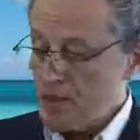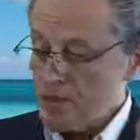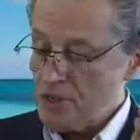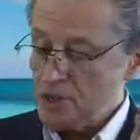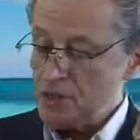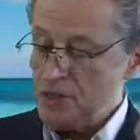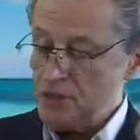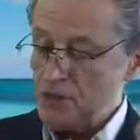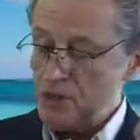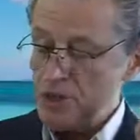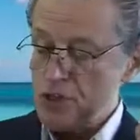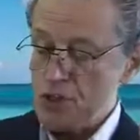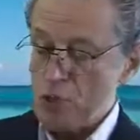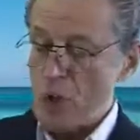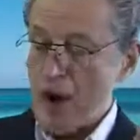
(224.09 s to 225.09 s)
Since
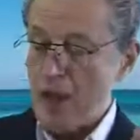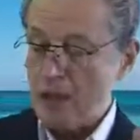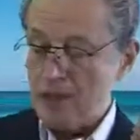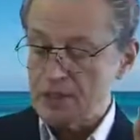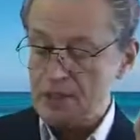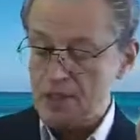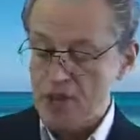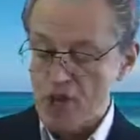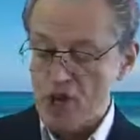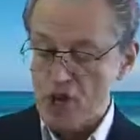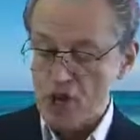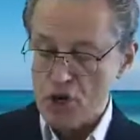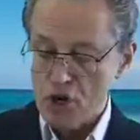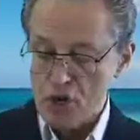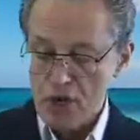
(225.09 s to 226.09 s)
individuality
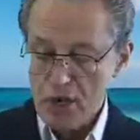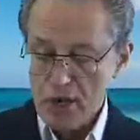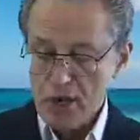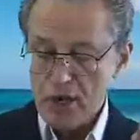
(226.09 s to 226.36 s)
here